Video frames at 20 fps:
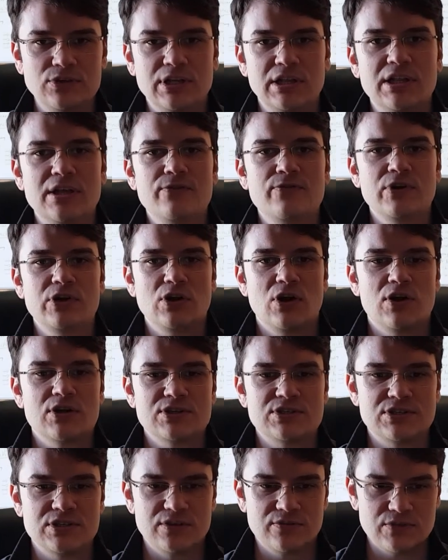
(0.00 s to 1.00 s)
delivering our
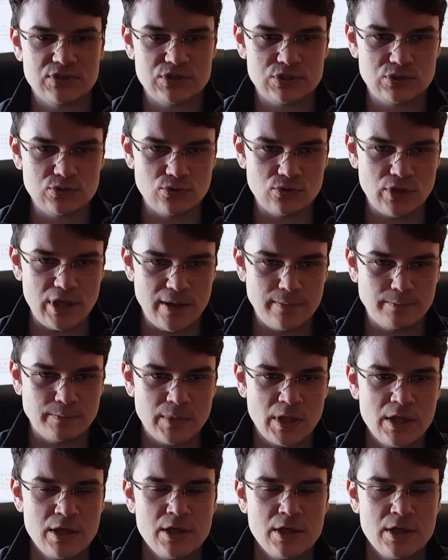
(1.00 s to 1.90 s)
service to them.